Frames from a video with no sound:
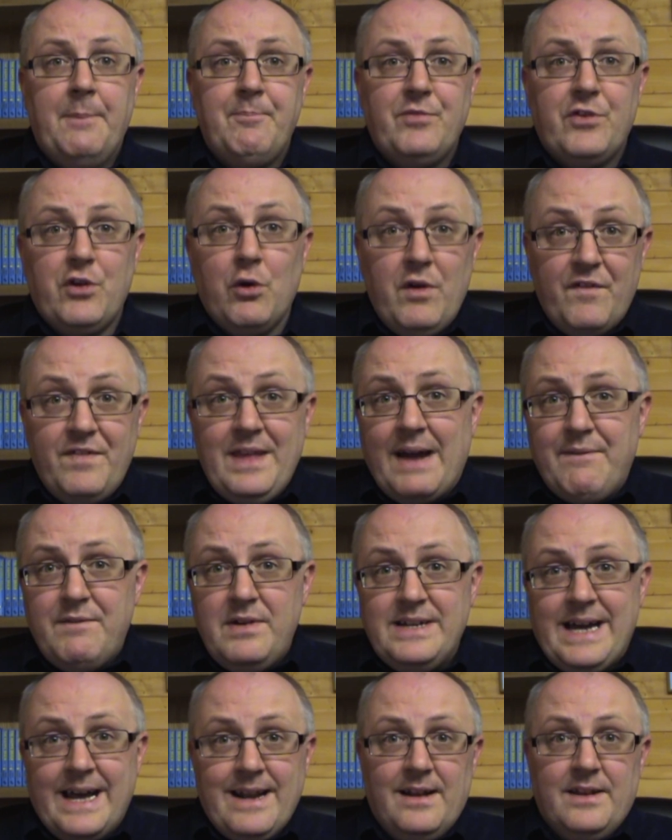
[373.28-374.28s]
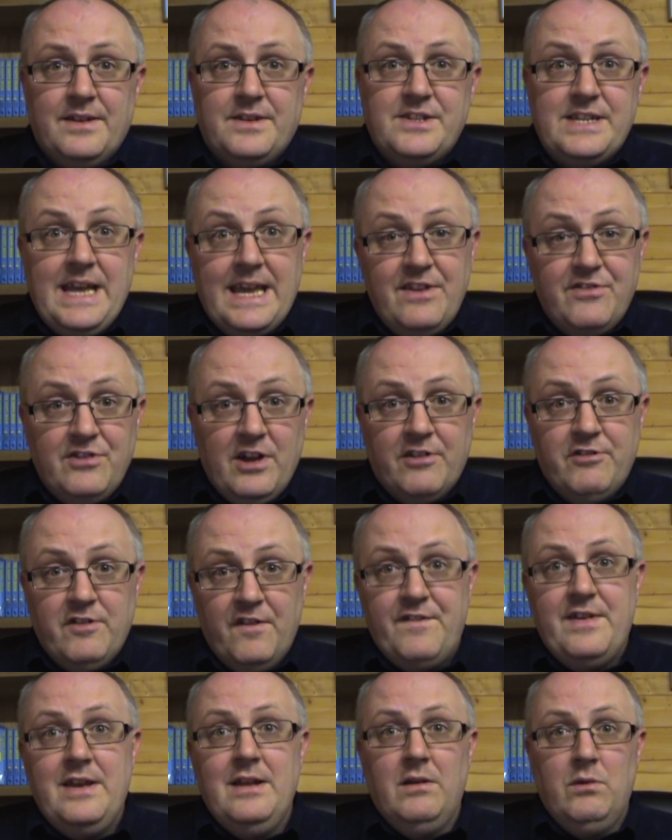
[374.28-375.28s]
So if the average adult, say, starts to
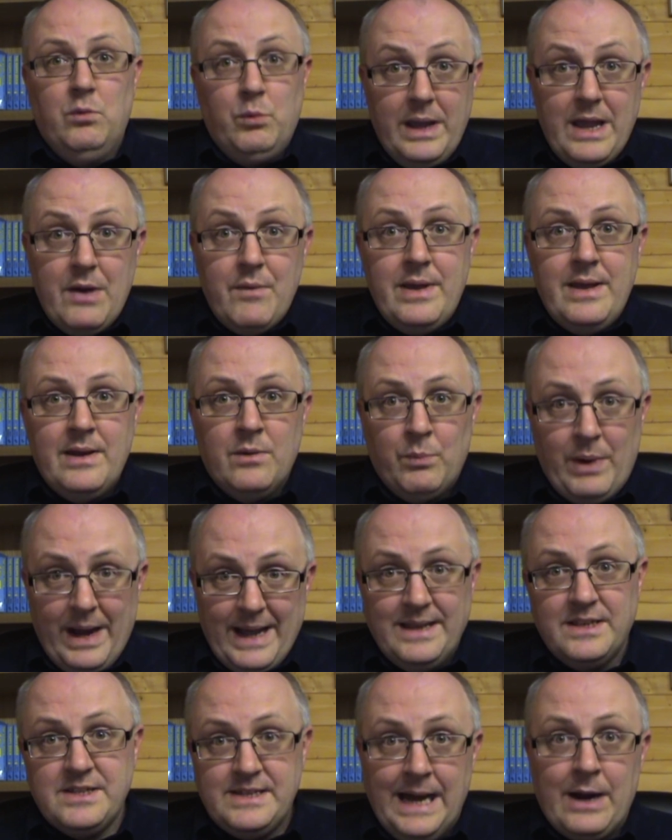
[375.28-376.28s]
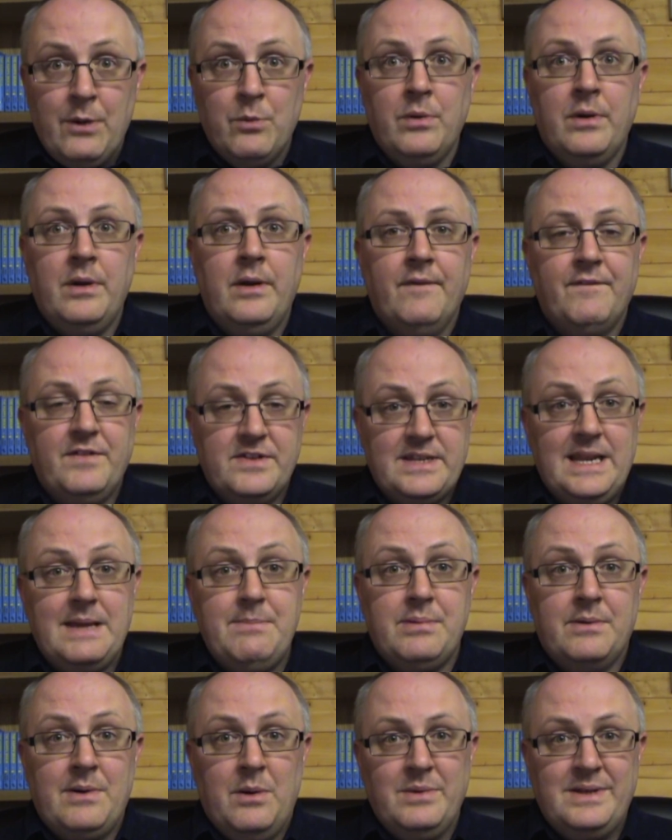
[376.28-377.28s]
feel weary and winds down for
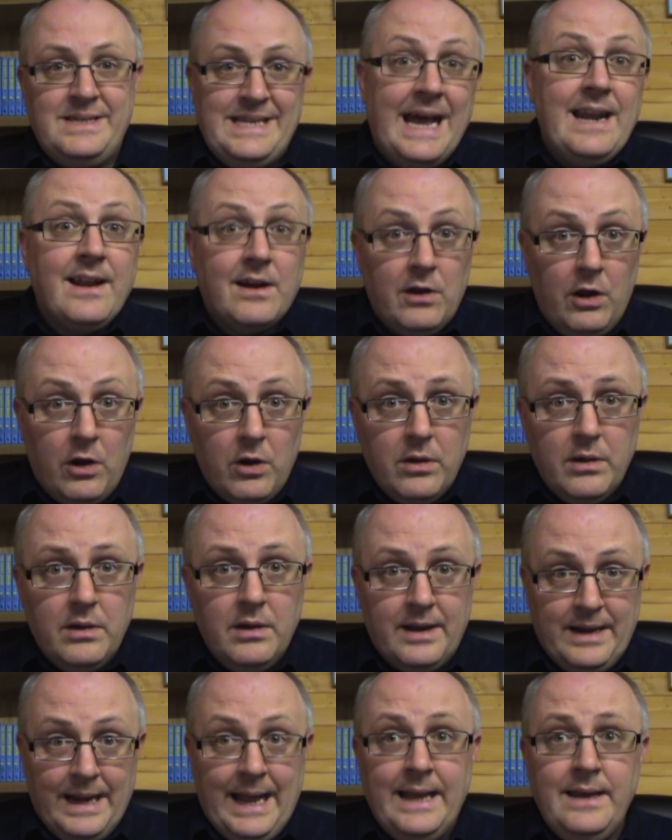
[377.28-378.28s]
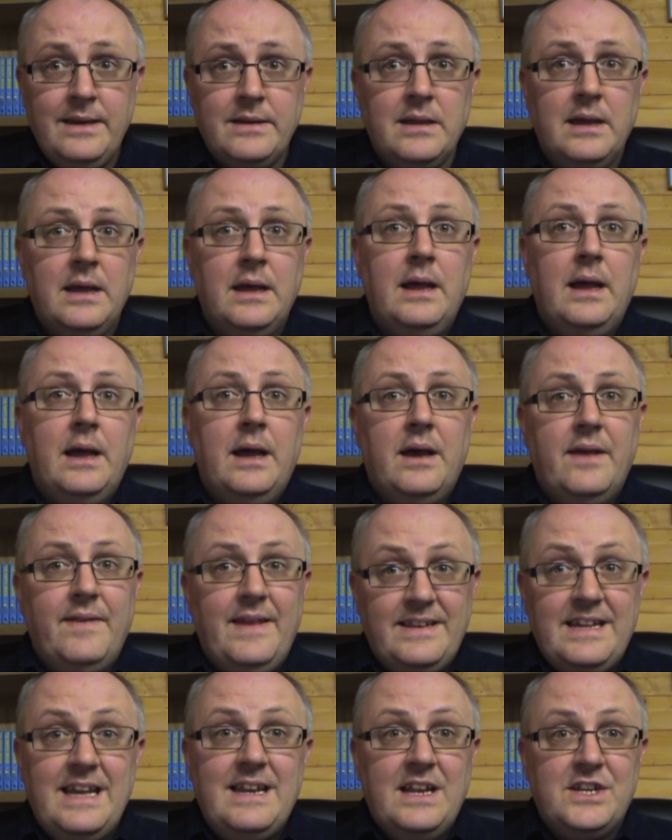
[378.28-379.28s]
sleep around 10 o'clock at night,
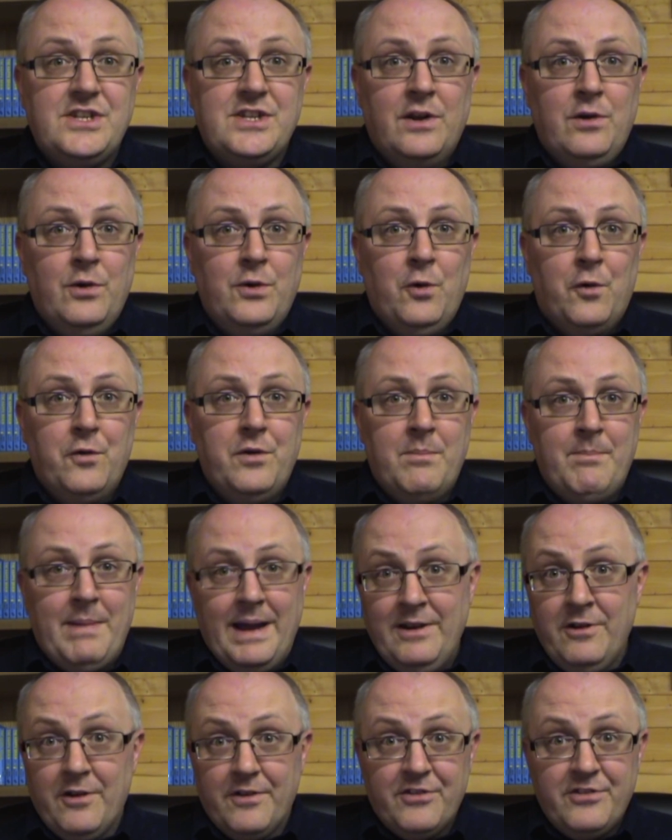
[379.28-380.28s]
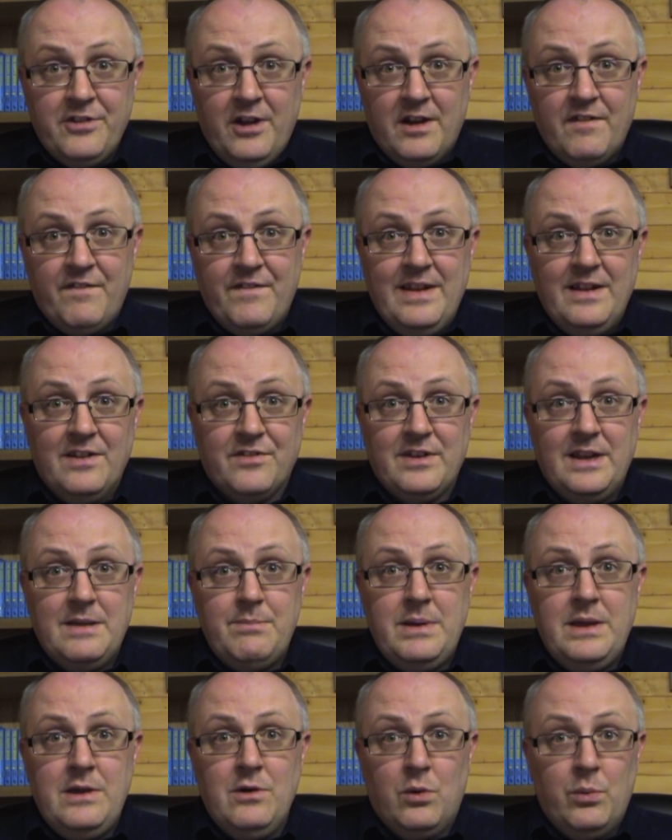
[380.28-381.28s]
the teenage son or daughter might not start to feel
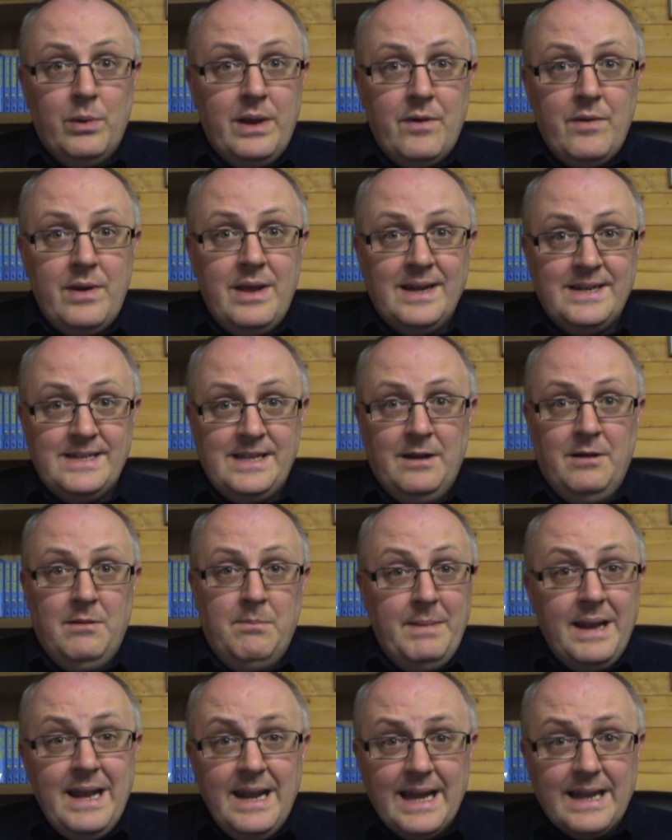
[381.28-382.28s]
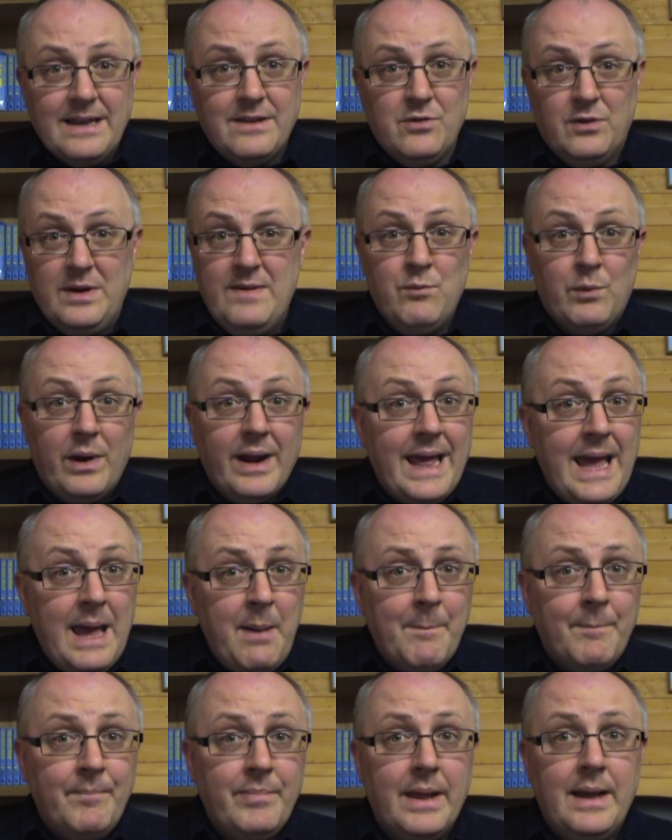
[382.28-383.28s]
sleepy or weary until midnight or even 1
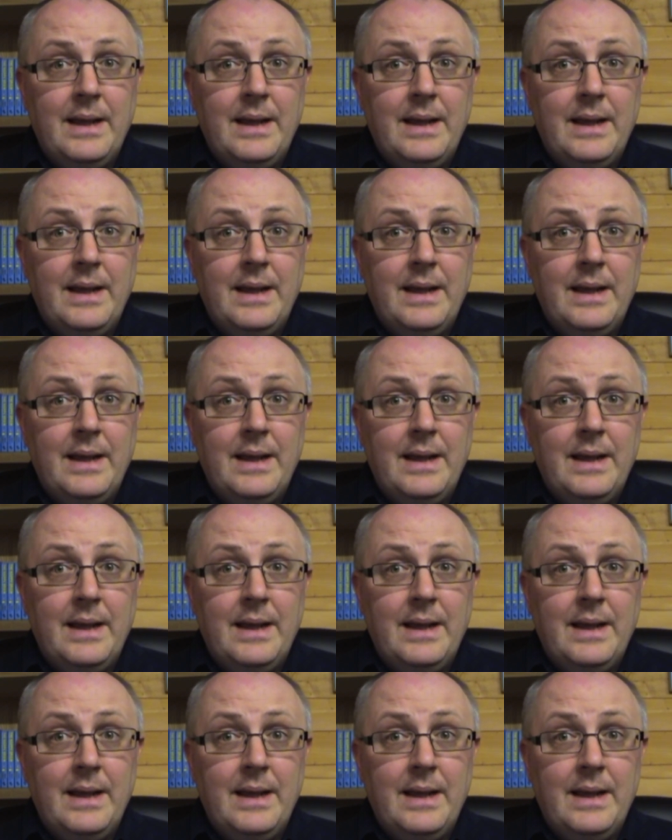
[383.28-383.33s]
a.m.